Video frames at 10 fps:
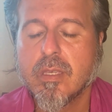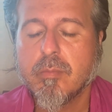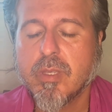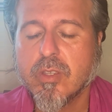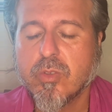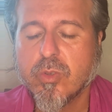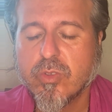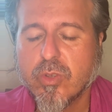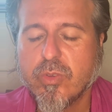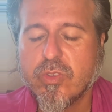because you're
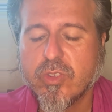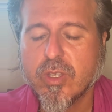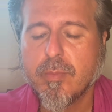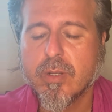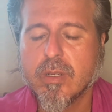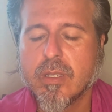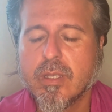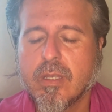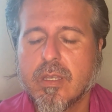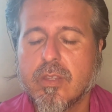so stubborn
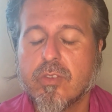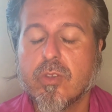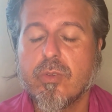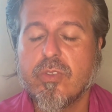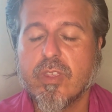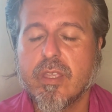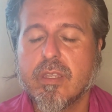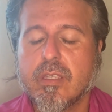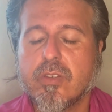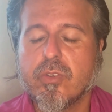and so
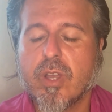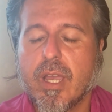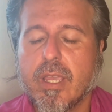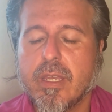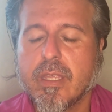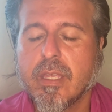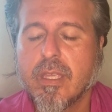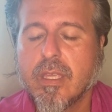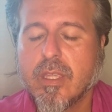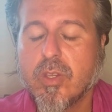settled into hide
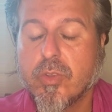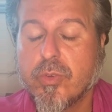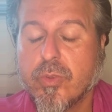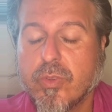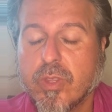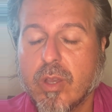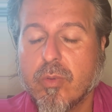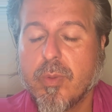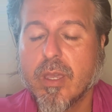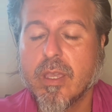your true self
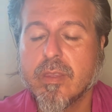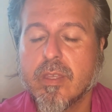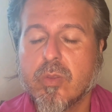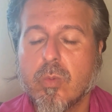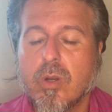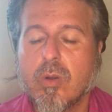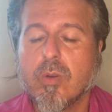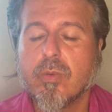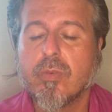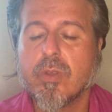behind that wall of